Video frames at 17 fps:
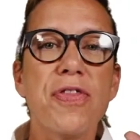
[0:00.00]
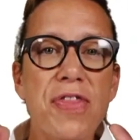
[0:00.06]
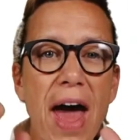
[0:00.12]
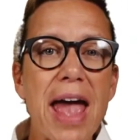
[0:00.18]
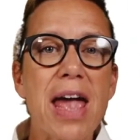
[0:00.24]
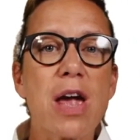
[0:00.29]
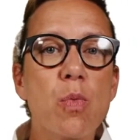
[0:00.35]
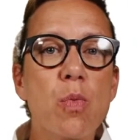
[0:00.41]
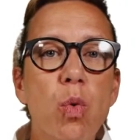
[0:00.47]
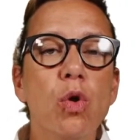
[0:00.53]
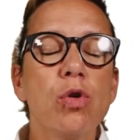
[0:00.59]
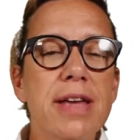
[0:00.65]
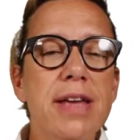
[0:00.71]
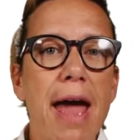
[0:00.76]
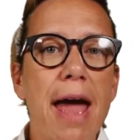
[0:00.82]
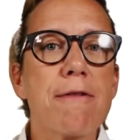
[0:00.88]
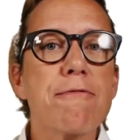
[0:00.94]
they will
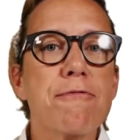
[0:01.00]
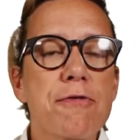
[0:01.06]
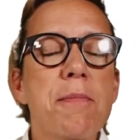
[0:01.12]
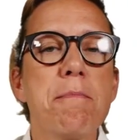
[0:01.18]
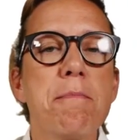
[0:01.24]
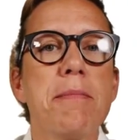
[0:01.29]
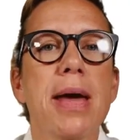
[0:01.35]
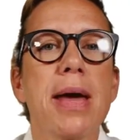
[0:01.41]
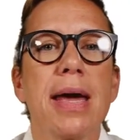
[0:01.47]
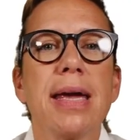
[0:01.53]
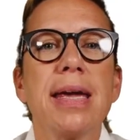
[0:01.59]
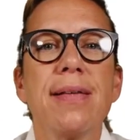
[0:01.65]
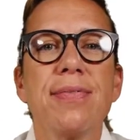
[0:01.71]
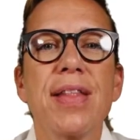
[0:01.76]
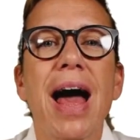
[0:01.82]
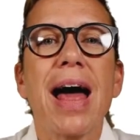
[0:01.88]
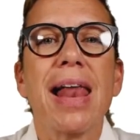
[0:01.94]
get from me in
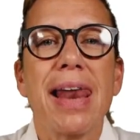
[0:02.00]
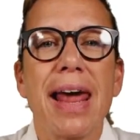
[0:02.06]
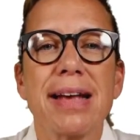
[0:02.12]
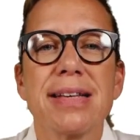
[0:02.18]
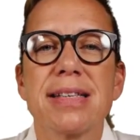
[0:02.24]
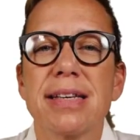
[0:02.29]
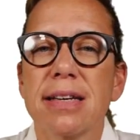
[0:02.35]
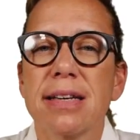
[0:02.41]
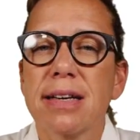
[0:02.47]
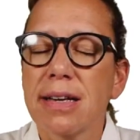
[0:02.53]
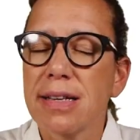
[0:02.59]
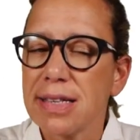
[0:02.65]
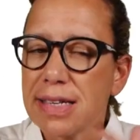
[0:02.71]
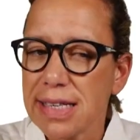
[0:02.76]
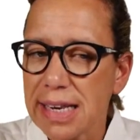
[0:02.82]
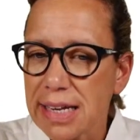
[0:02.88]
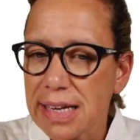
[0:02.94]
that lesson, because
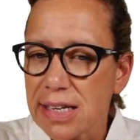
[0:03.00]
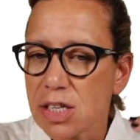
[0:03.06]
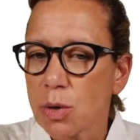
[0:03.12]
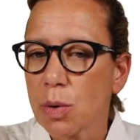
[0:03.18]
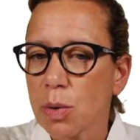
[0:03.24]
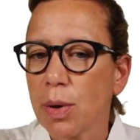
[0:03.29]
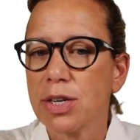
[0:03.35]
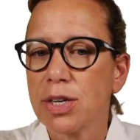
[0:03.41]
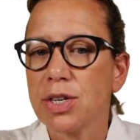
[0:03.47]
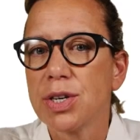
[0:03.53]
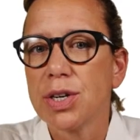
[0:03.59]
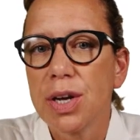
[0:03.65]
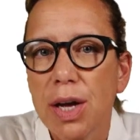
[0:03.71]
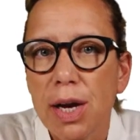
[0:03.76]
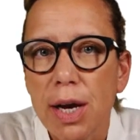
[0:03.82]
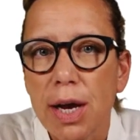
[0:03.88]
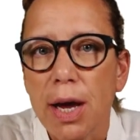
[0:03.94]
this links to a question
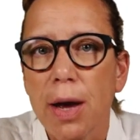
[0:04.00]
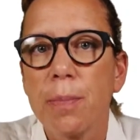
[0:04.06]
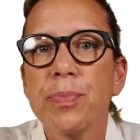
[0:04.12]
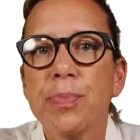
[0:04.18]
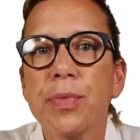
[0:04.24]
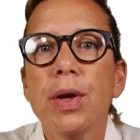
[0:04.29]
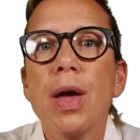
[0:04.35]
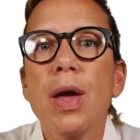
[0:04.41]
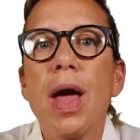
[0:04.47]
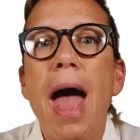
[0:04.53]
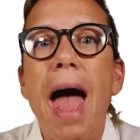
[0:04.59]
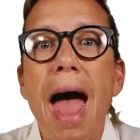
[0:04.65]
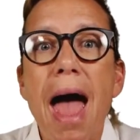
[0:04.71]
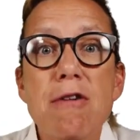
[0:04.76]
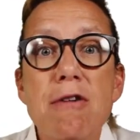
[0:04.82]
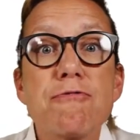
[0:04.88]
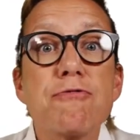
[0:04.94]
earlier,
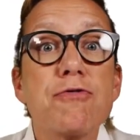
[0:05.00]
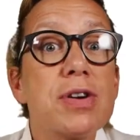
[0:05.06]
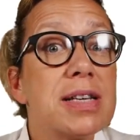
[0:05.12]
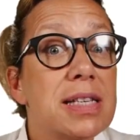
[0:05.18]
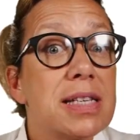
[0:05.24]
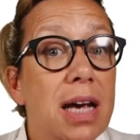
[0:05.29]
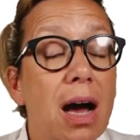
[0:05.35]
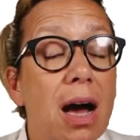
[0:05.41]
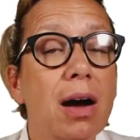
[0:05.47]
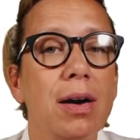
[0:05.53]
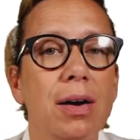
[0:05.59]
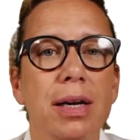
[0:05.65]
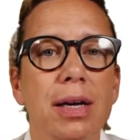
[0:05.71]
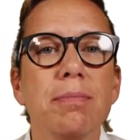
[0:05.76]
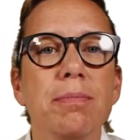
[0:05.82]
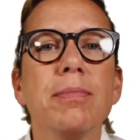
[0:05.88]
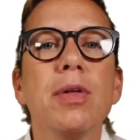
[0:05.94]
every
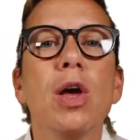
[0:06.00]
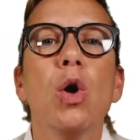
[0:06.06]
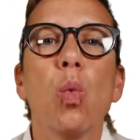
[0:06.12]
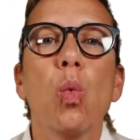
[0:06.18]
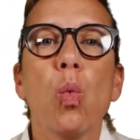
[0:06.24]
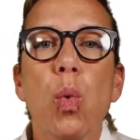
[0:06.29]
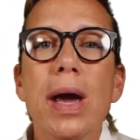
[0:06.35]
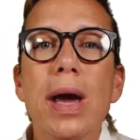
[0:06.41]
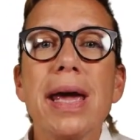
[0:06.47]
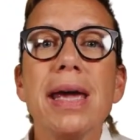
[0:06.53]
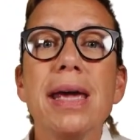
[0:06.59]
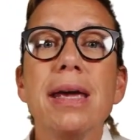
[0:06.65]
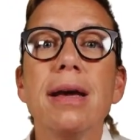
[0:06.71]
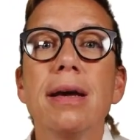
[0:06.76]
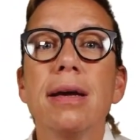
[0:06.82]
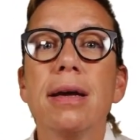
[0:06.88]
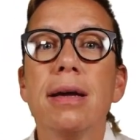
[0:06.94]
time
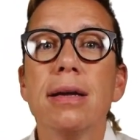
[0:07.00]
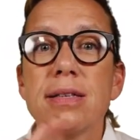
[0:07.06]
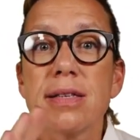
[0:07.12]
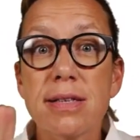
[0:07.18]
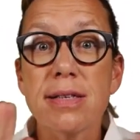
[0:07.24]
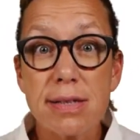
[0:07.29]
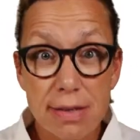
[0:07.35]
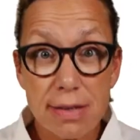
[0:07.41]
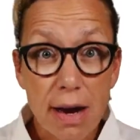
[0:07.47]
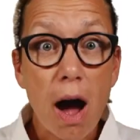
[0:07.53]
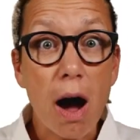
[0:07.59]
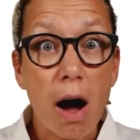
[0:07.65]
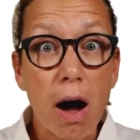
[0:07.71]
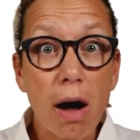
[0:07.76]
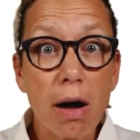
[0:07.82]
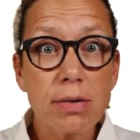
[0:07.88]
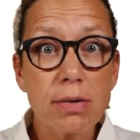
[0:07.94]
we
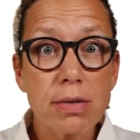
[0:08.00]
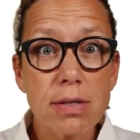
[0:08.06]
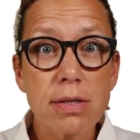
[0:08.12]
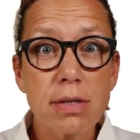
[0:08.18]
start